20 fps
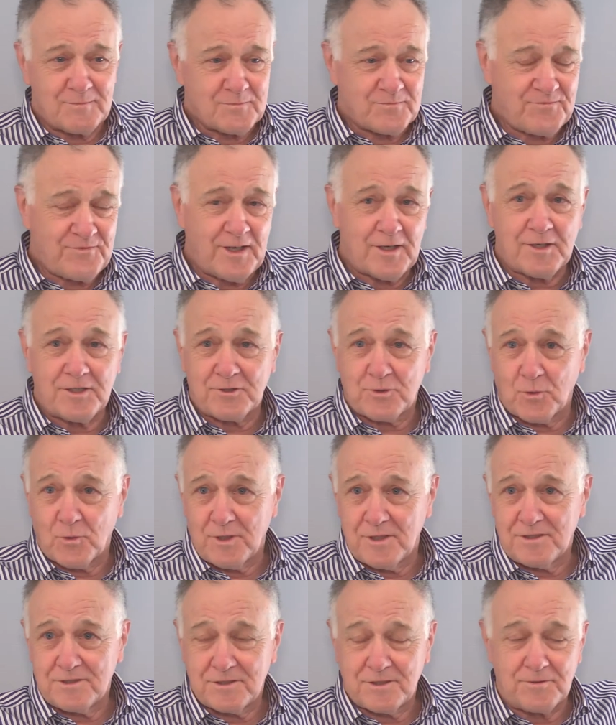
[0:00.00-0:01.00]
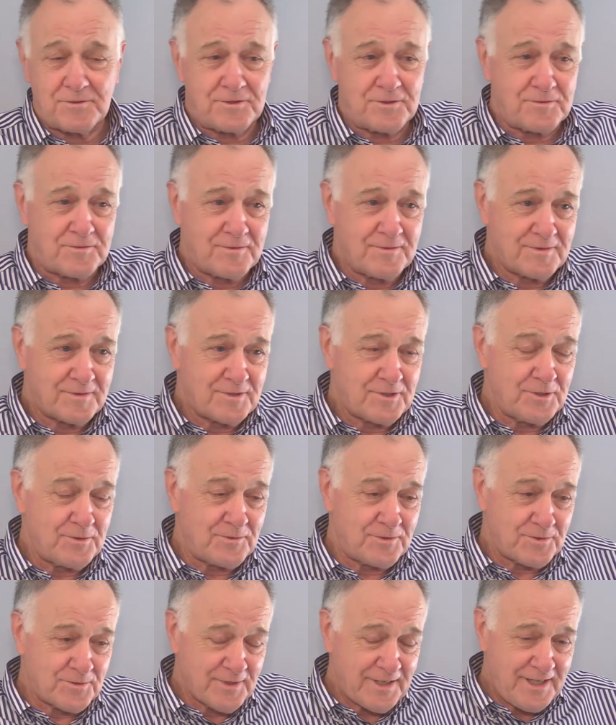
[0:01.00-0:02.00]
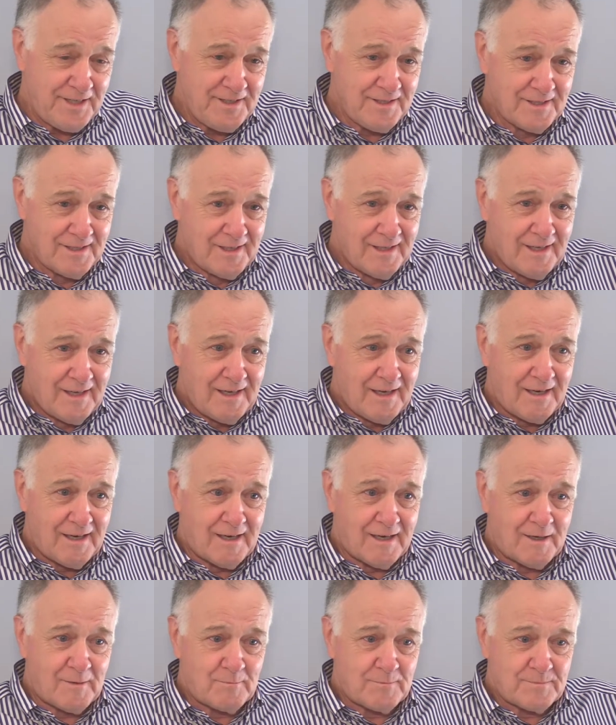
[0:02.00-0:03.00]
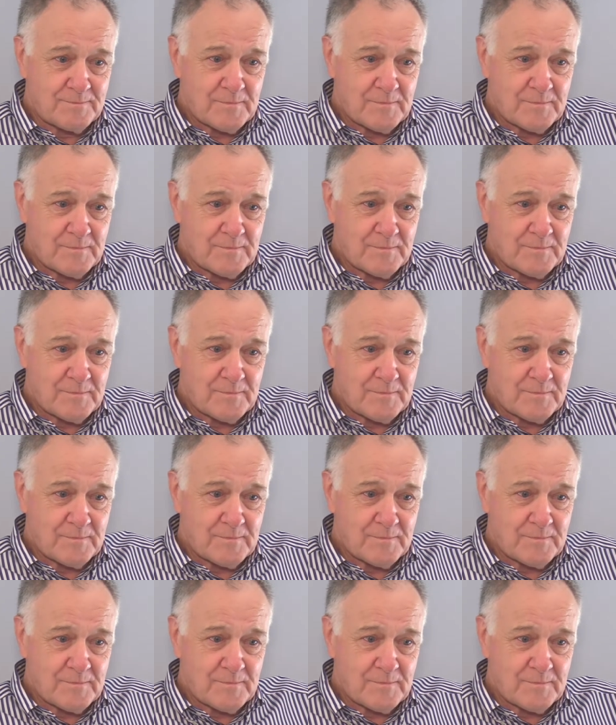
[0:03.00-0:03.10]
Fairness Ordinance 2223. I